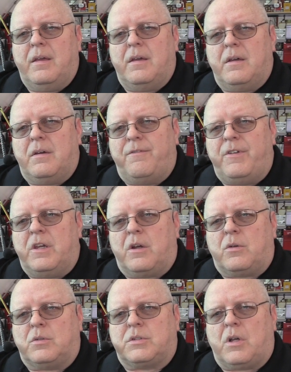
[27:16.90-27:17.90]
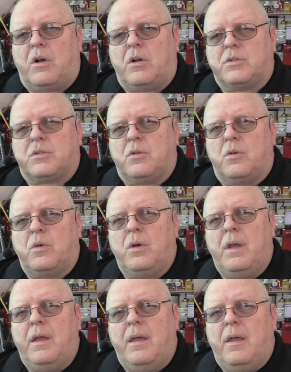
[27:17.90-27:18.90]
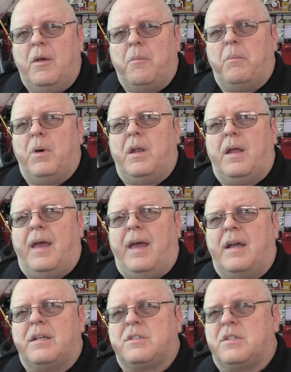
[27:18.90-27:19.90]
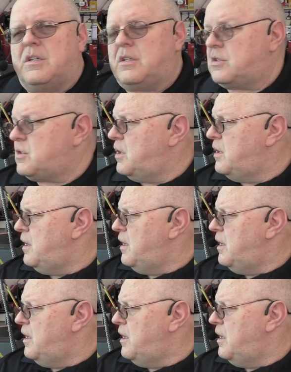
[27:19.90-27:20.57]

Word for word: vehicles also. But it has this